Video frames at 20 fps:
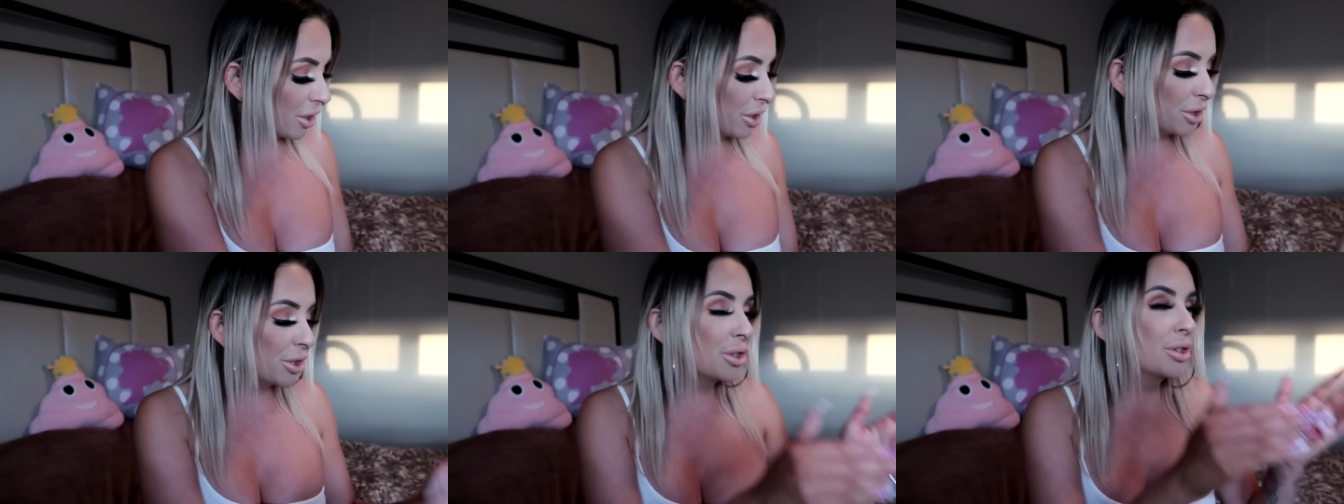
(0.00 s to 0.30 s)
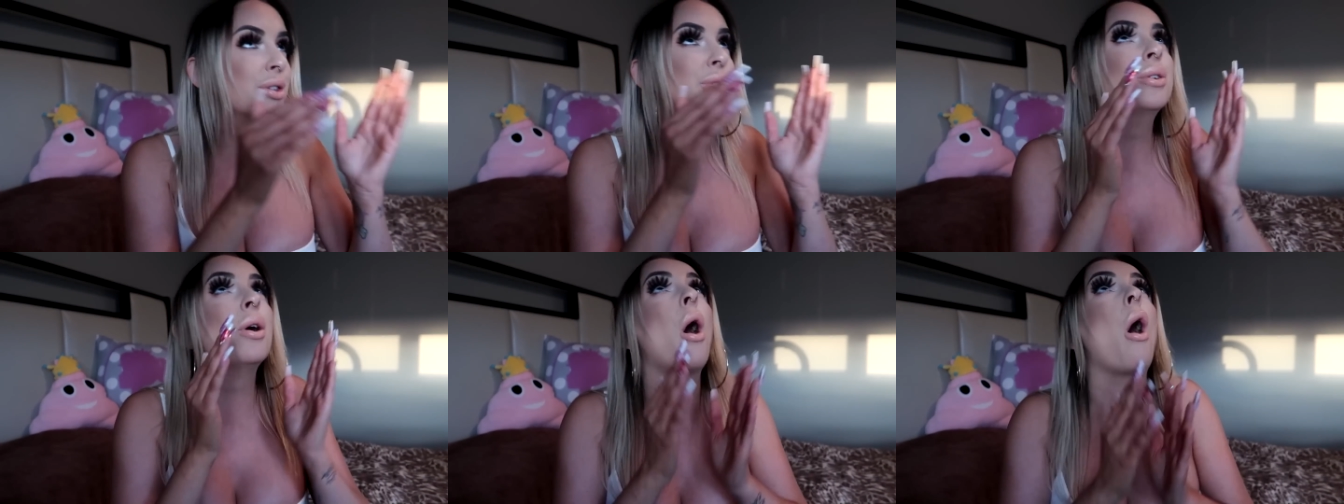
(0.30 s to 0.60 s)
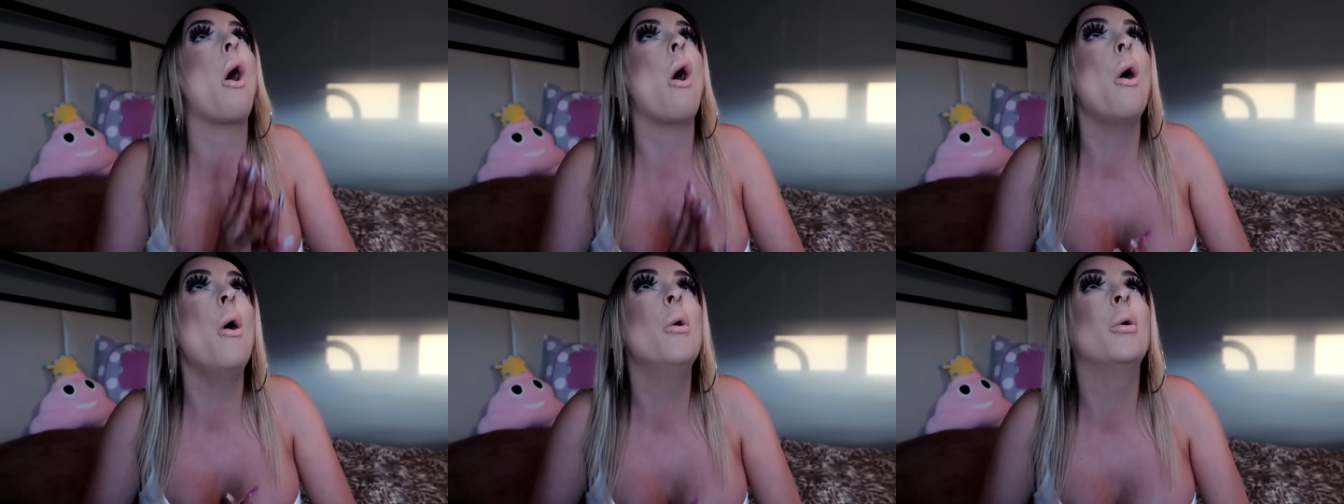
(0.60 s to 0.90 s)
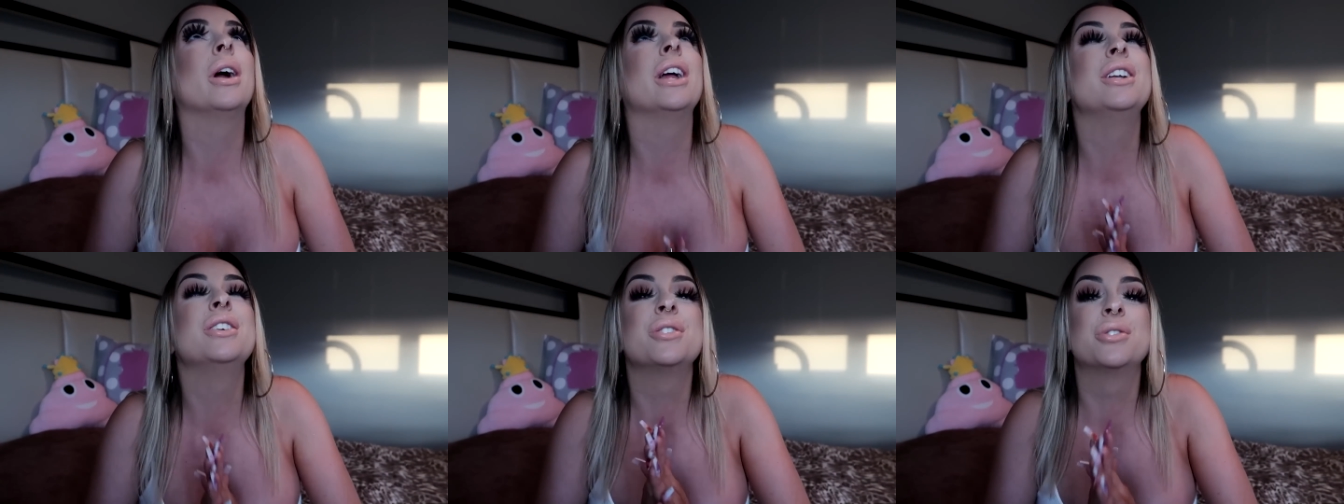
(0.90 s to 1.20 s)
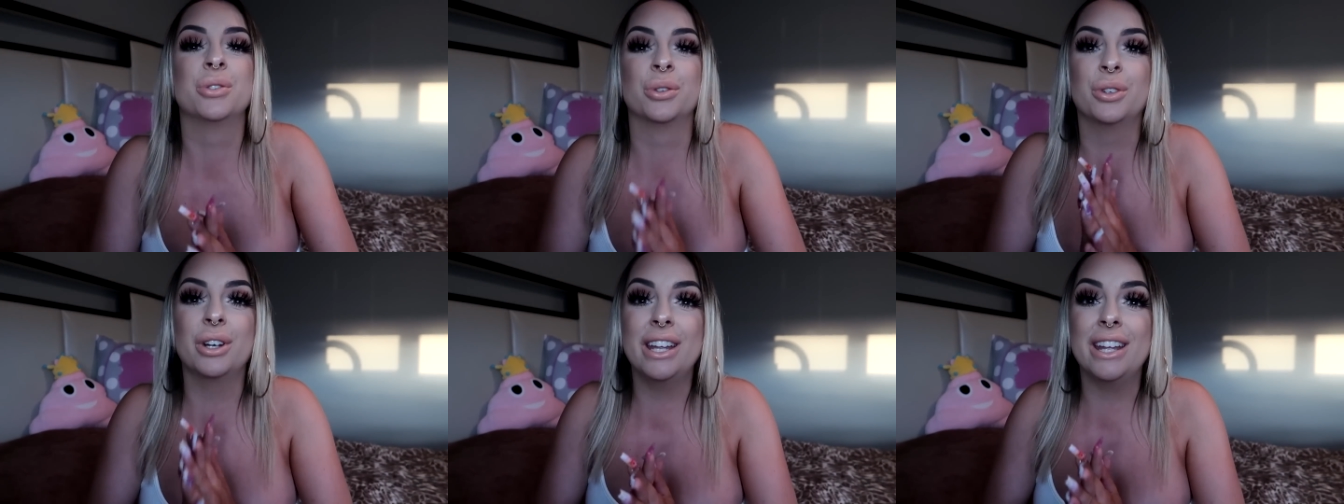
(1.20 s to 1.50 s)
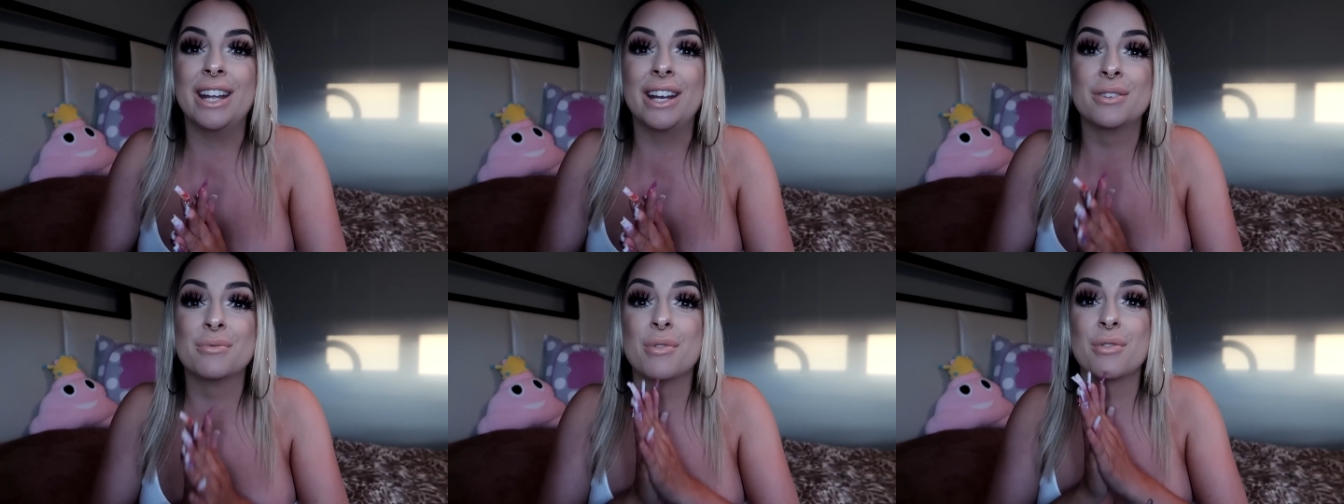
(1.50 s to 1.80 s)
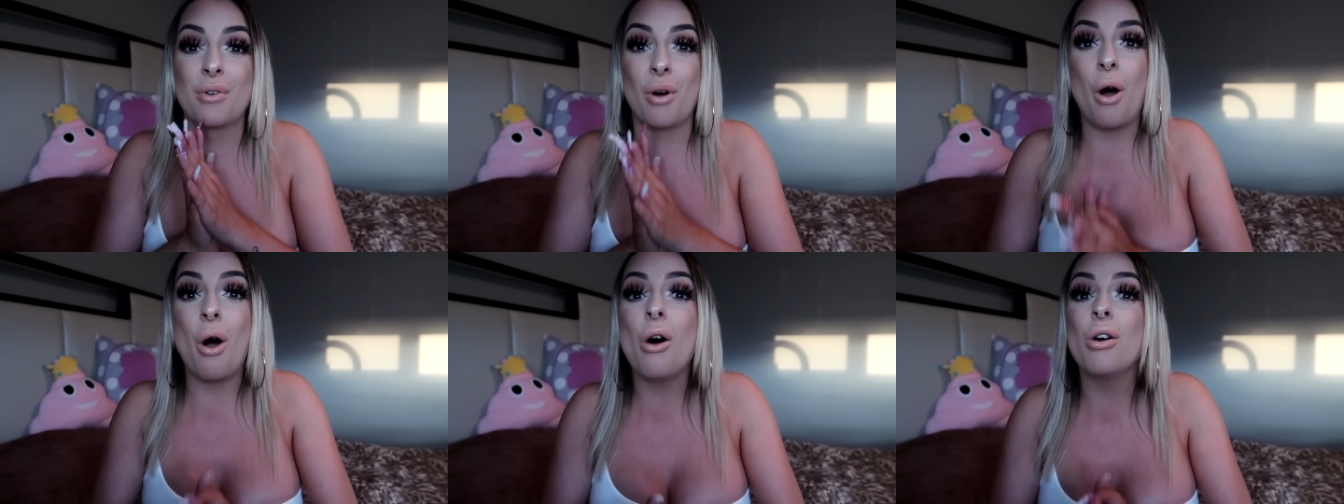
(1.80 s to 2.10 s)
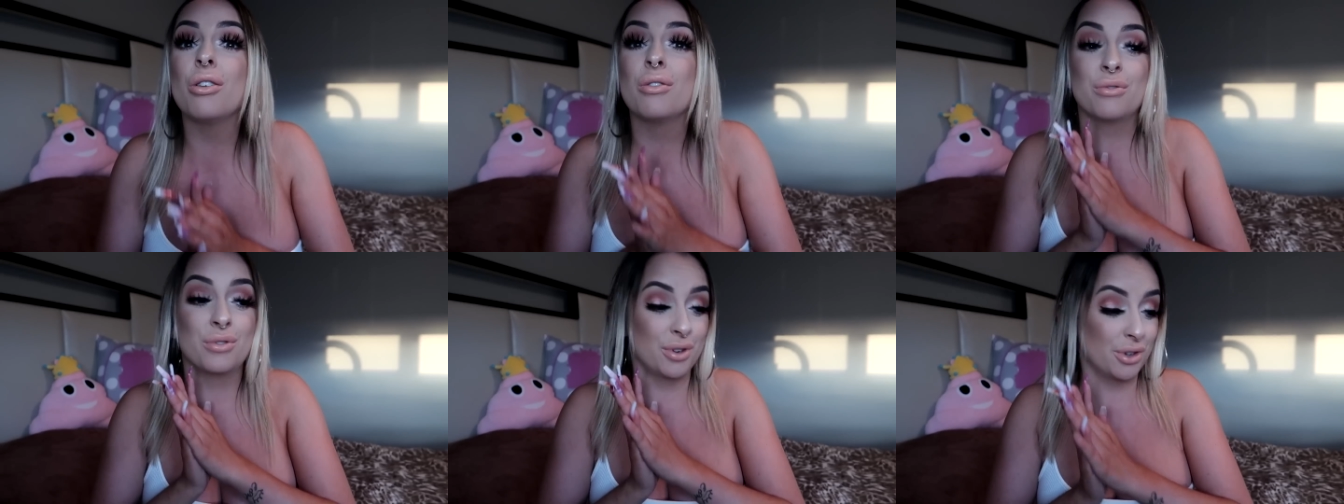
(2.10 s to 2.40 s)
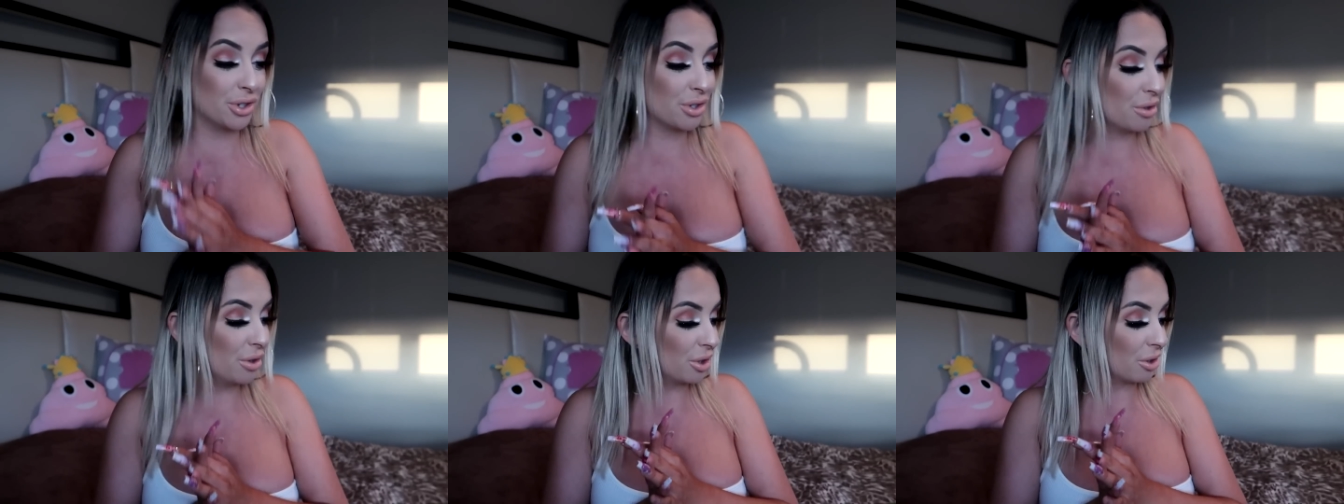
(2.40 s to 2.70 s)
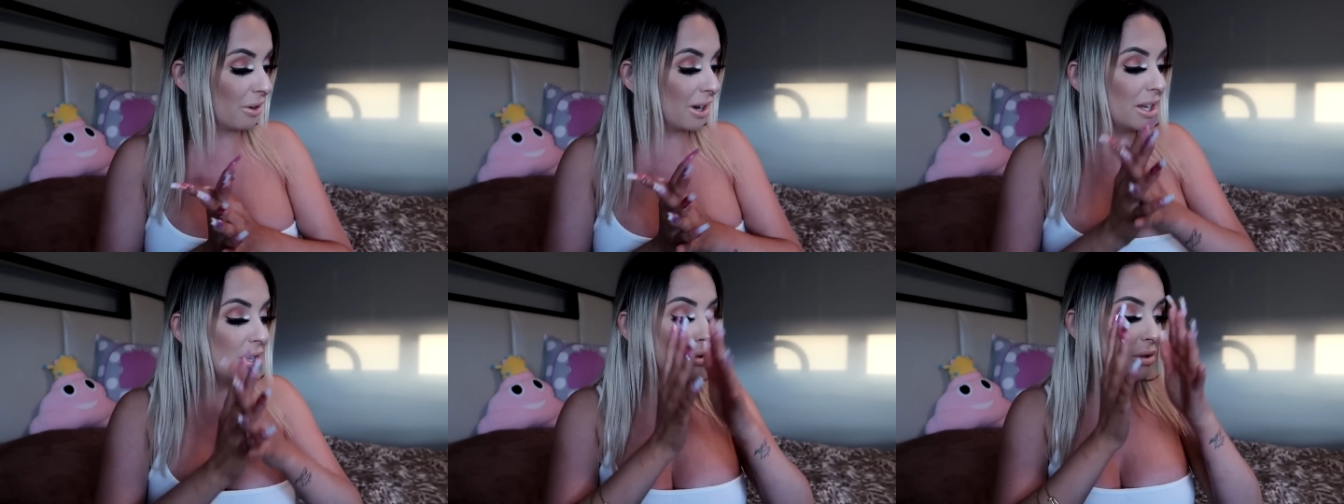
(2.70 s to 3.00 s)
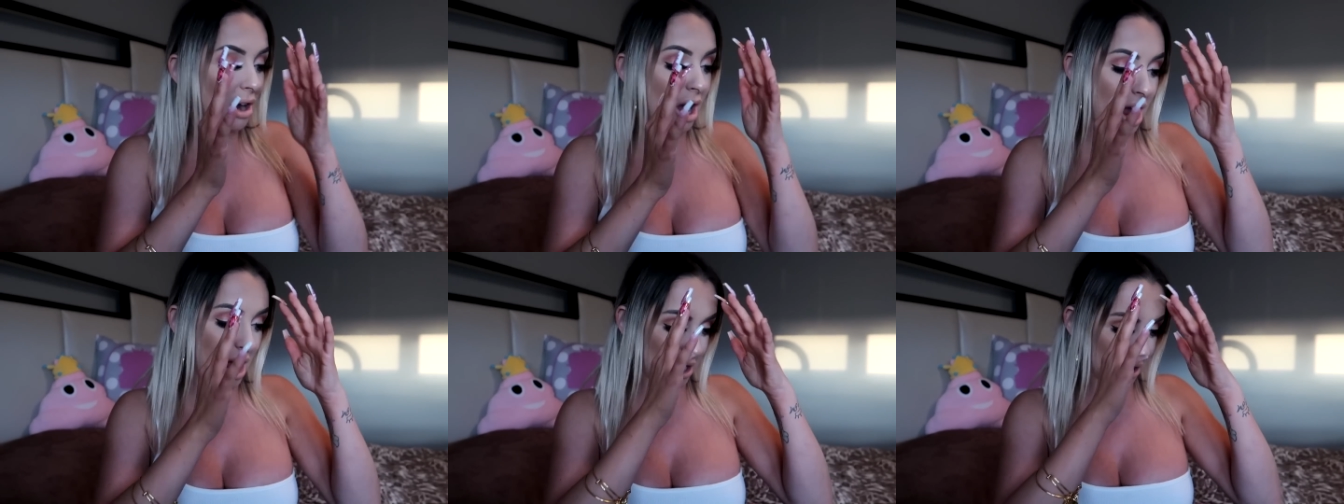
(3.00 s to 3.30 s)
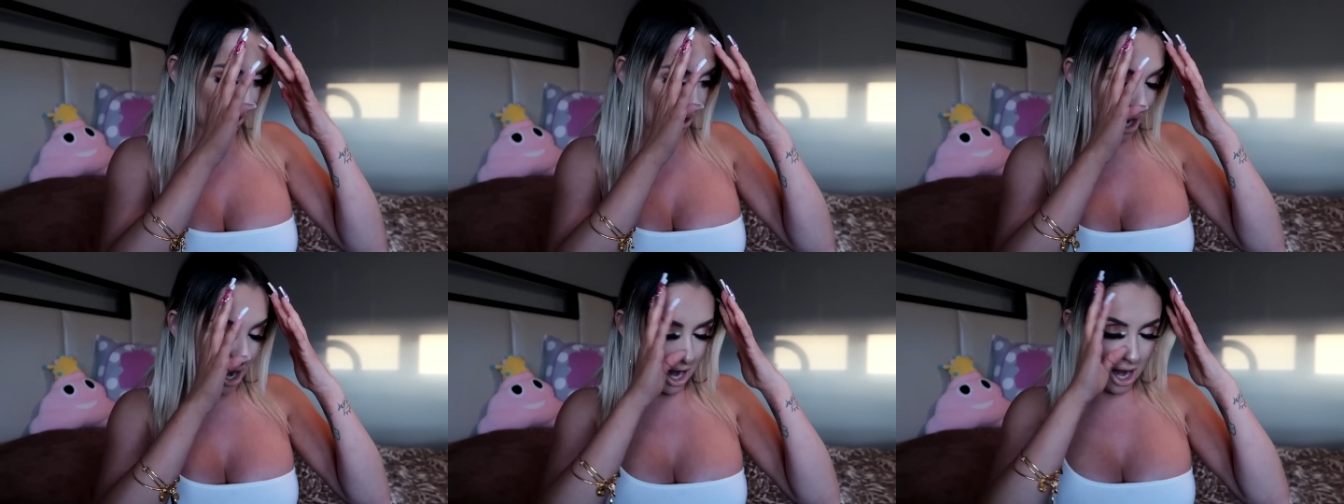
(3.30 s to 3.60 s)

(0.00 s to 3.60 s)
so intrigued with all of the jewelry, you guys.